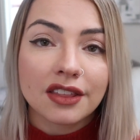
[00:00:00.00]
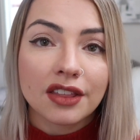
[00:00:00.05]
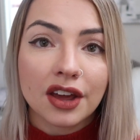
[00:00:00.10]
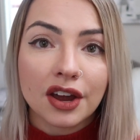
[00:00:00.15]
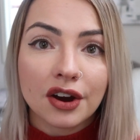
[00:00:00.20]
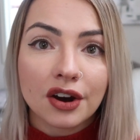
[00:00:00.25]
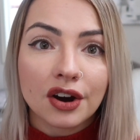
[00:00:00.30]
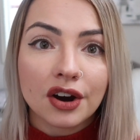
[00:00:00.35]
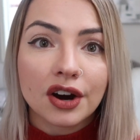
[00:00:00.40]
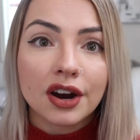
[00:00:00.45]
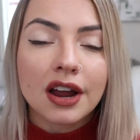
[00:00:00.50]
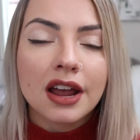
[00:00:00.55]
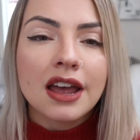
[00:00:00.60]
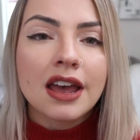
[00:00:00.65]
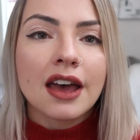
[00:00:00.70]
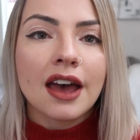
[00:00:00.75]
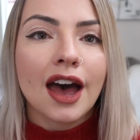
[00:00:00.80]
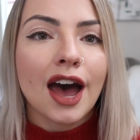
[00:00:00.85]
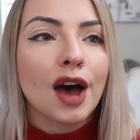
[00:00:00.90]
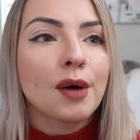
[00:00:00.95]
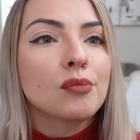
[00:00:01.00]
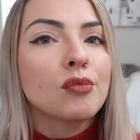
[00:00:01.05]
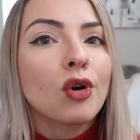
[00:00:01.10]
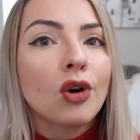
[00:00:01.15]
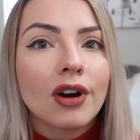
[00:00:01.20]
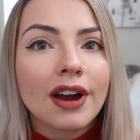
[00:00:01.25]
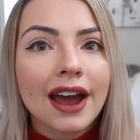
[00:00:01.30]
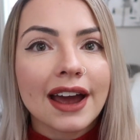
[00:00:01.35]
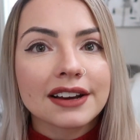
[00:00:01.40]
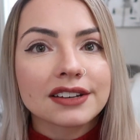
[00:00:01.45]
They're
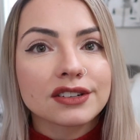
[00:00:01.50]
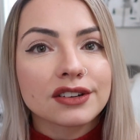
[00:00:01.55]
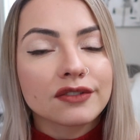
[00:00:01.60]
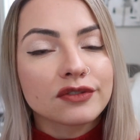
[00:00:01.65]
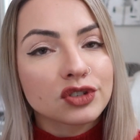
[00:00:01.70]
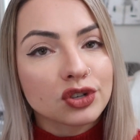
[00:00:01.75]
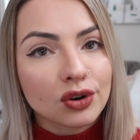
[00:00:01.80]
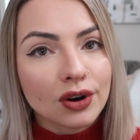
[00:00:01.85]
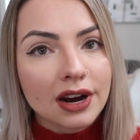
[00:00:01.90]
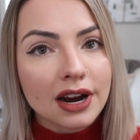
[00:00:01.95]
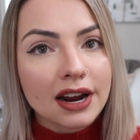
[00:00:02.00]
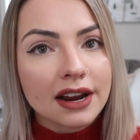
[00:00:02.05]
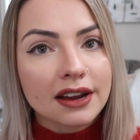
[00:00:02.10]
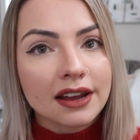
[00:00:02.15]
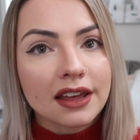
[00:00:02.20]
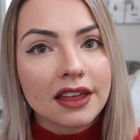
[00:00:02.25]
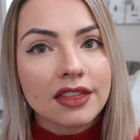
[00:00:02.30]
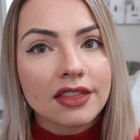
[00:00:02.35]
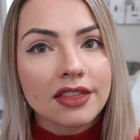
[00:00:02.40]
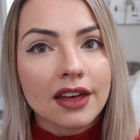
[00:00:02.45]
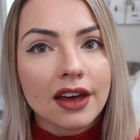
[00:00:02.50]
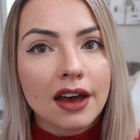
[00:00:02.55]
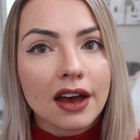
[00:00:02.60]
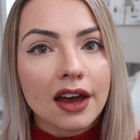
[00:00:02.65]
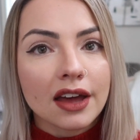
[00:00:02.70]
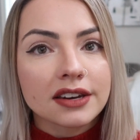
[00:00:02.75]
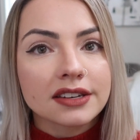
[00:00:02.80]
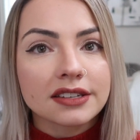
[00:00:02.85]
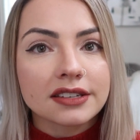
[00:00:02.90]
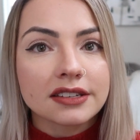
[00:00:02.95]
more active during
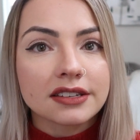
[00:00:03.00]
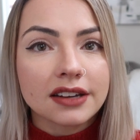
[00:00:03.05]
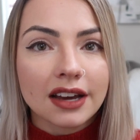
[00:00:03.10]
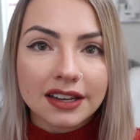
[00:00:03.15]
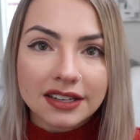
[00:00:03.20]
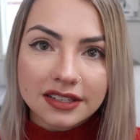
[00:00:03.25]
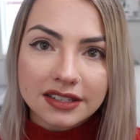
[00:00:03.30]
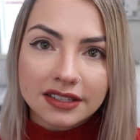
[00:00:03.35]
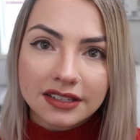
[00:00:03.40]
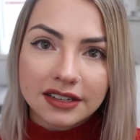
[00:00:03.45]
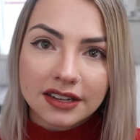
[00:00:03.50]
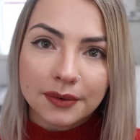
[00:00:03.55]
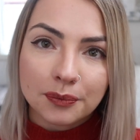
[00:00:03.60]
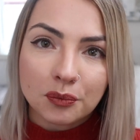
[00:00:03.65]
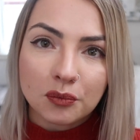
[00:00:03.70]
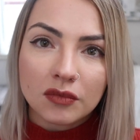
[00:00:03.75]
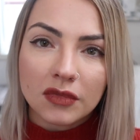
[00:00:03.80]
the dusk,